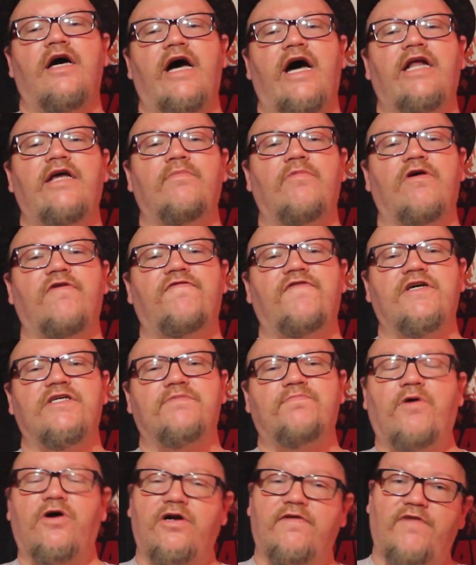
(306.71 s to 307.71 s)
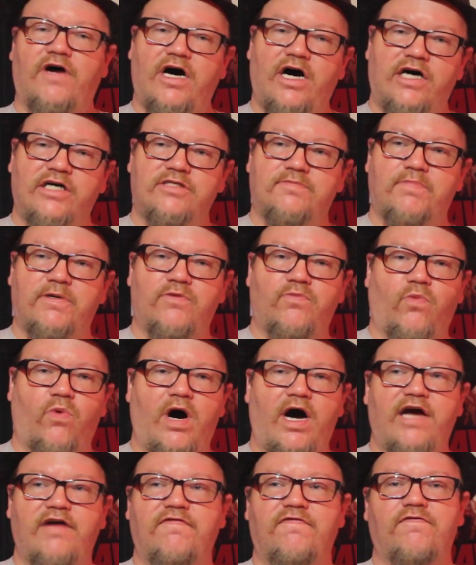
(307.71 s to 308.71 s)
Eddie Murphy is part of a
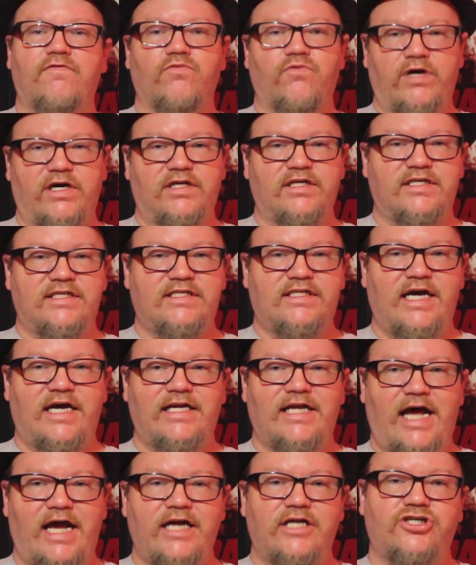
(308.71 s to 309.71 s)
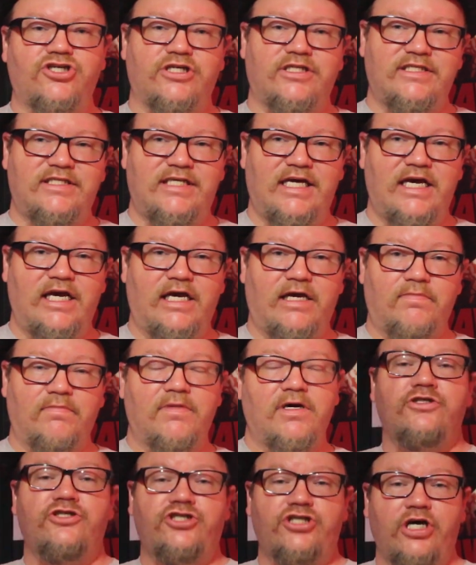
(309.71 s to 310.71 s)
husband-wife real estate agent team,
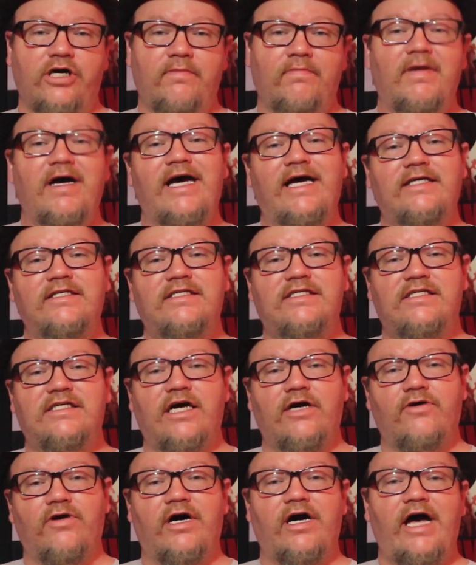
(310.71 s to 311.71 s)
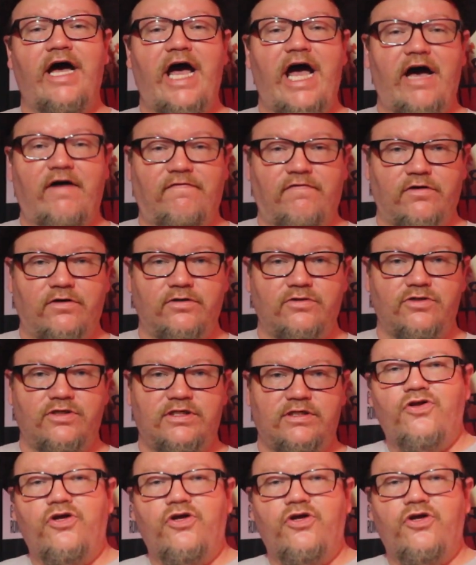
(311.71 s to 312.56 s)
Jim and Sarah Evers.